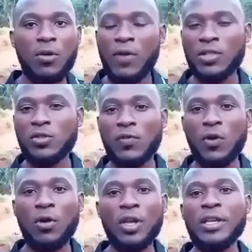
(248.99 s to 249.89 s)
first of
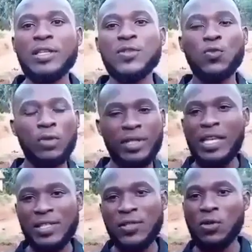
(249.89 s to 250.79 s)
all, is to
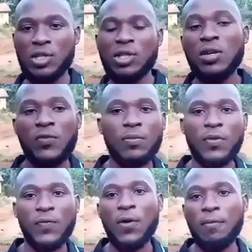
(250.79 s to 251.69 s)
test yourself
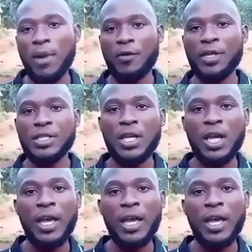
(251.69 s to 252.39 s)
before marriage.